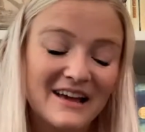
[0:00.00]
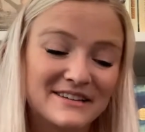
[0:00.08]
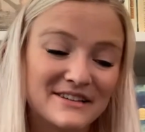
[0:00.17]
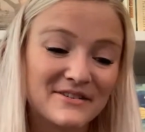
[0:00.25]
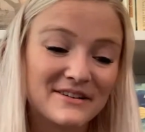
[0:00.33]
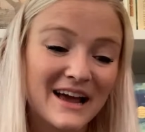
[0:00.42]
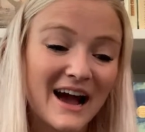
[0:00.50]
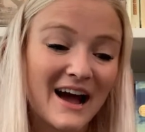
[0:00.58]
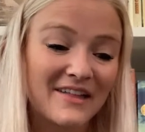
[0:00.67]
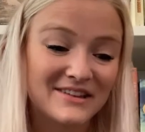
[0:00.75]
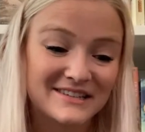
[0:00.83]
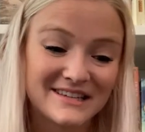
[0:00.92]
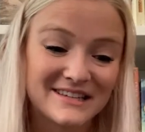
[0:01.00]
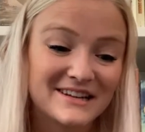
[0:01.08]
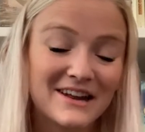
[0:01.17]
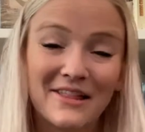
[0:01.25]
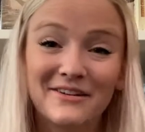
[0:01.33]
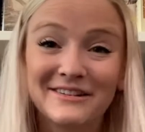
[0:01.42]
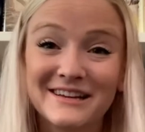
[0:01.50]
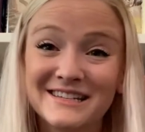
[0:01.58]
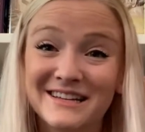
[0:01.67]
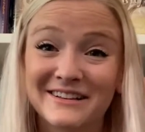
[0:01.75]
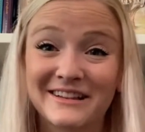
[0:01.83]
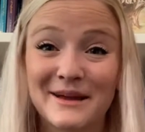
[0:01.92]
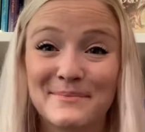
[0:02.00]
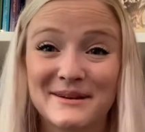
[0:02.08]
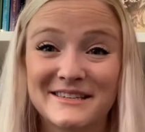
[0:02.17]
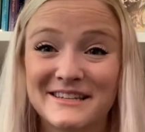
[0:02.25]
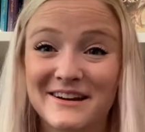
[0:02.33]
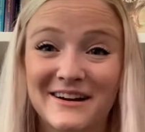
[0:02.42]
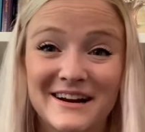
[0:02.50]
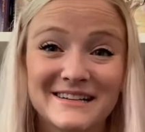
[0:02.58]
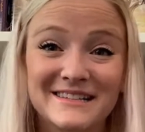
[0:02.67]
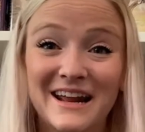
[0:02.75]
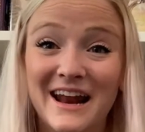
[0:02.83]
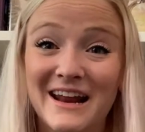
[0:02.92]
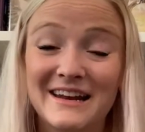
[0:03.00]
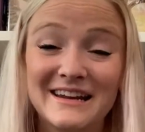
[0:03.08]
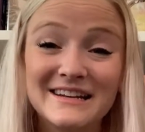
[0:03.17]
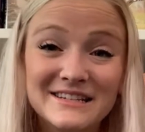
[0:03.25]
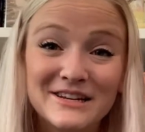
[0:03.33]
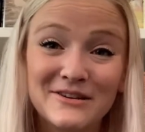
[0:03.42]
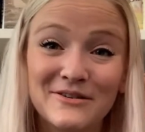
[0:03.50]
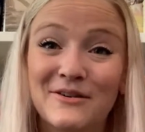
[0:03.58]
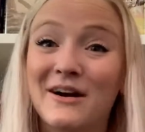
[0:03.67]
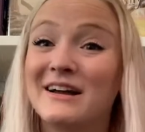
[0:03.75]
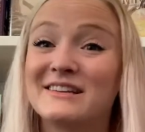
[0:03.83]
So yeah, this is another Lisa Kleypas series that I need to